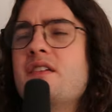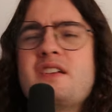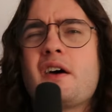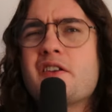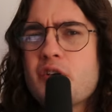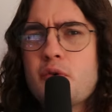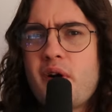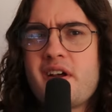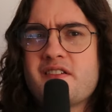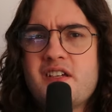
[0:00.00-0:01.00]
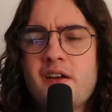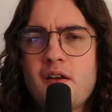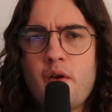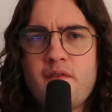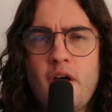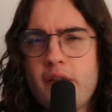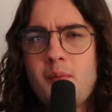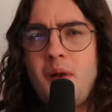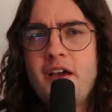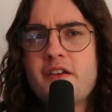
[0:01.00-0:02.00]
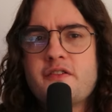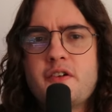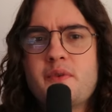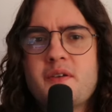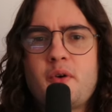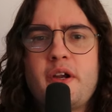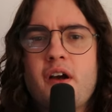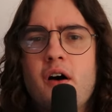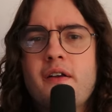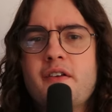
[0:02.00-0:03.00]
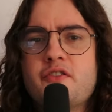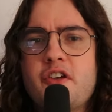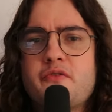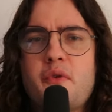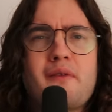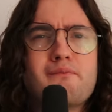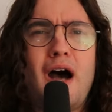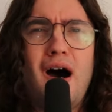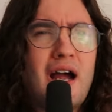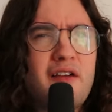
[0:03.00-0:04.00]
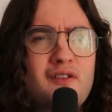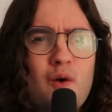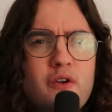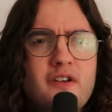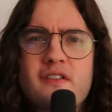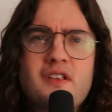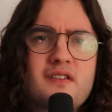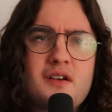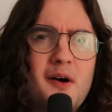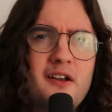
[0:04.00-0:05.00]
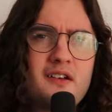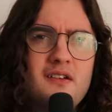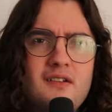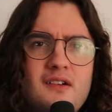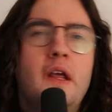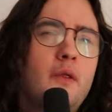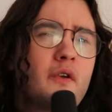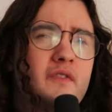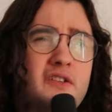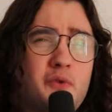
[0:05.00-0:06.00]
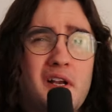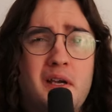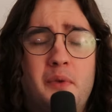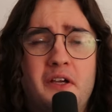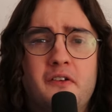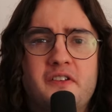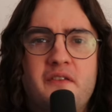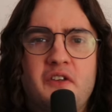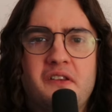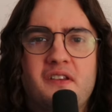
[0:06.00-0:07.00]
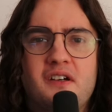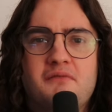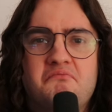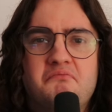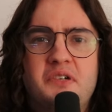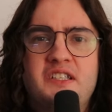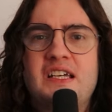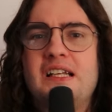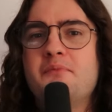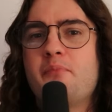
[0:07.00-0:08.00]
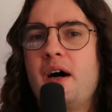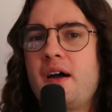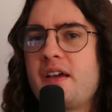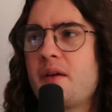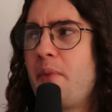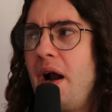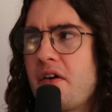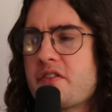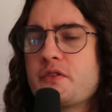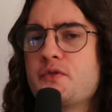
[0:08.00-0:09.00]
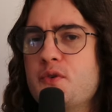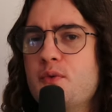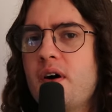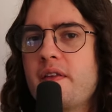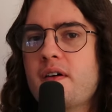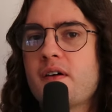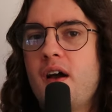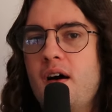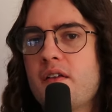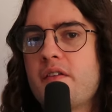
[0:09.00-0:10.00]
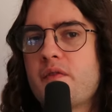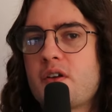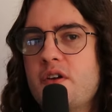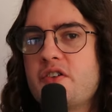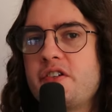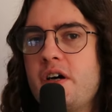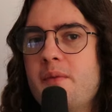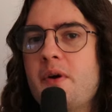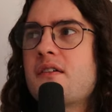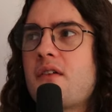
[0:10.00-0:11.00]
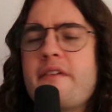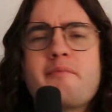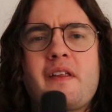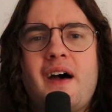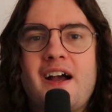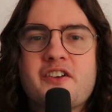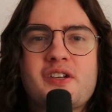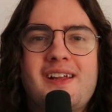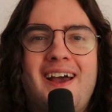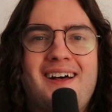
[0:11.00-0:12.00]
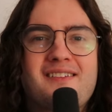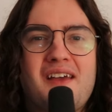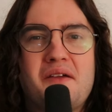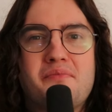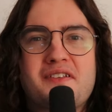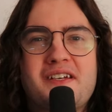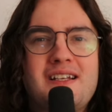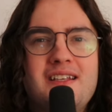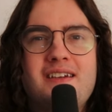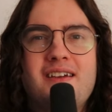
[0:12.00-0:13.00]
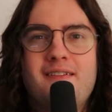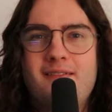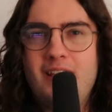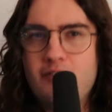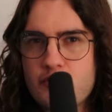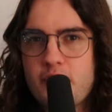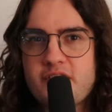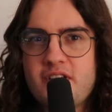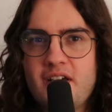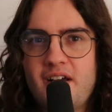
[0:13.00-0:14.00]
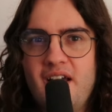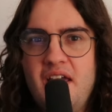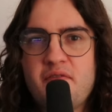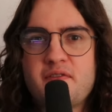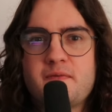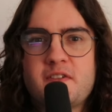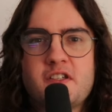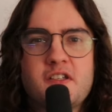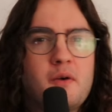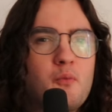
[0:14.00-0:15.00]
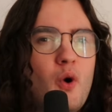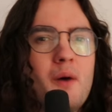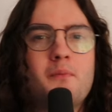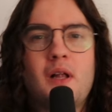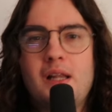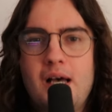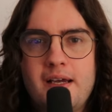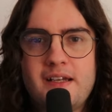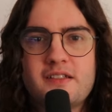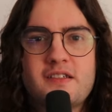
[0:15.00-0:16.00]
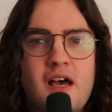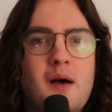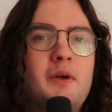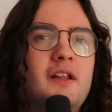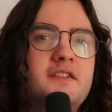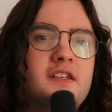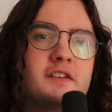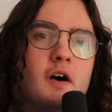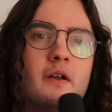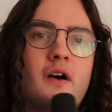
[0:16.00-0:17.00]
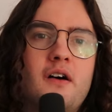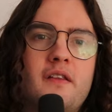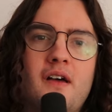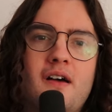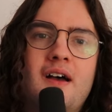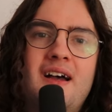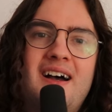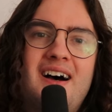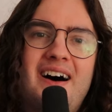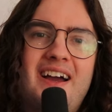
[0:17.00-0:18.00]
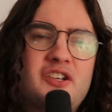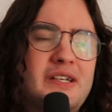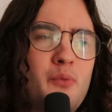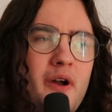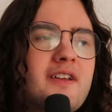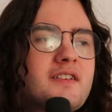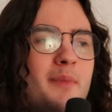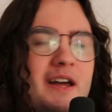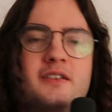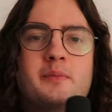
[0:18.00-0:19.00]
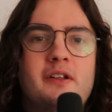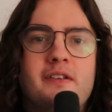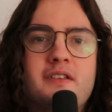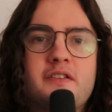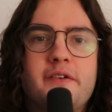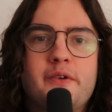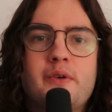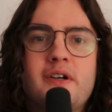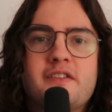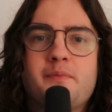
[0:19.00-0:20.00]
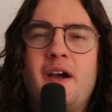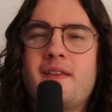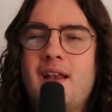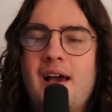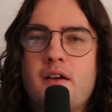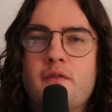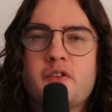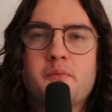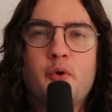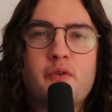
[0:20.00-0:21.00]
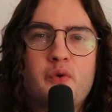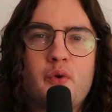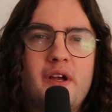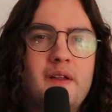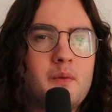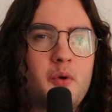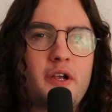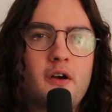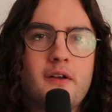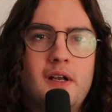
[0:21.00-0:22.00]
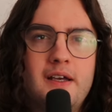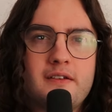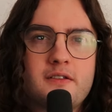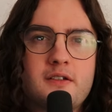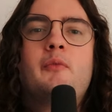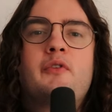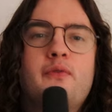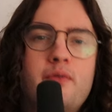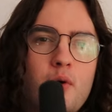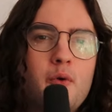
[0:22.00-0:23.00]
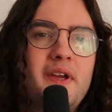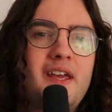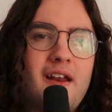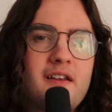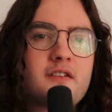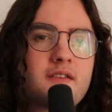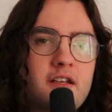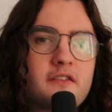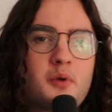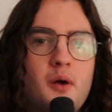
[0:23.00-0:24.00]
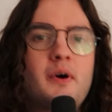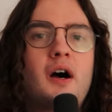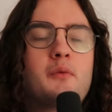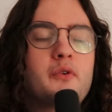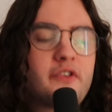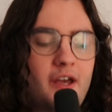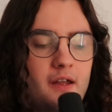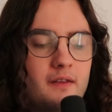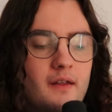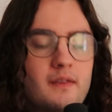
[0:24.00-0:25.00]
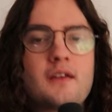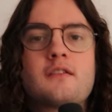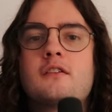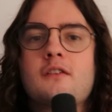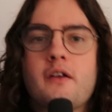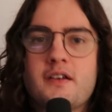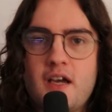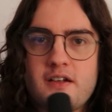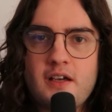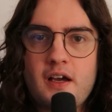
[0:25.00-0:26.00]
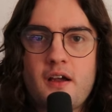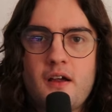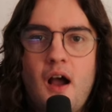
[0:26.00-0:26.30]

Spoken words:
Did I do what I'd seen a lot of other players do with the precon and just run Hive Lord as its commander? Neither of these really appealed, given that, particularly by comparison to other cards of the creature type, Gravemother actually has a particularly interesting, if somewhat malign, set abilities on her that I actually wanted to better build into, despite the lack of support for it in the precon list. Before we get into things proper, I will say that this is not a deck tech.